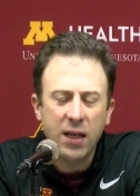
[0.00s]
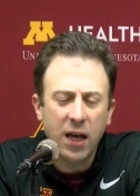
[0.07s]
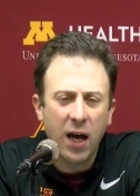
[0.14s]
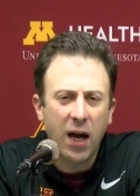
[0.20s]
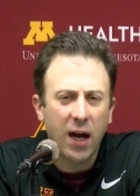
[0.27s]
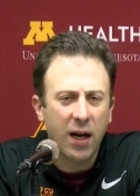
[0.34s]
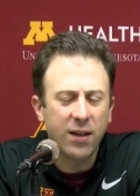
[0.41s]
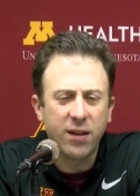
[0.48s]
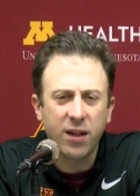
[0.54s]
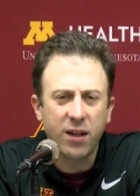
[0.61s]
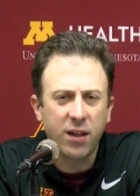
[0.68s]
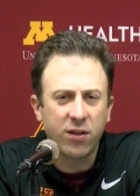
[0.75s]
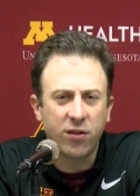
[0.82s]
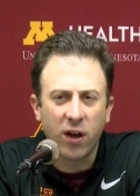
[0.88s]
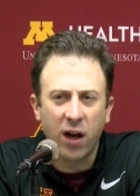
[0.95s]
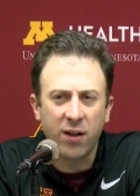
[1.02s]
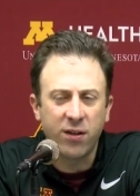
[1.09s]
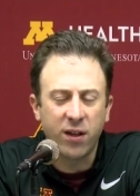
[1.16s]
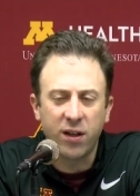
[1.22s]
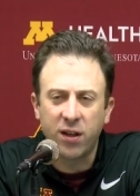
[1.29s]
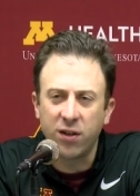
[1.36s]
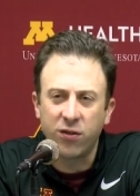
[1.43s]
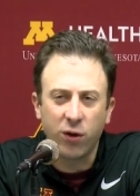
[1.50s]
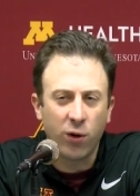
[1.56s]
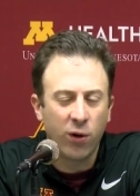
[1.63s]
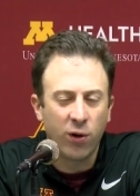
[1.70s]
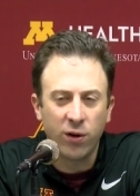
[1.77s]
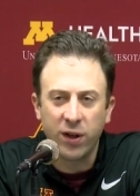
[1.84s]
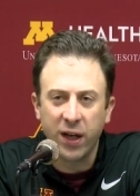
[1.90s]
Yeah, I think it's
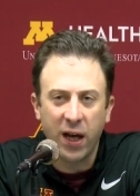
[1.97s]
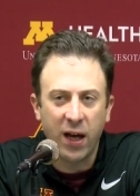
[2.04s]
early.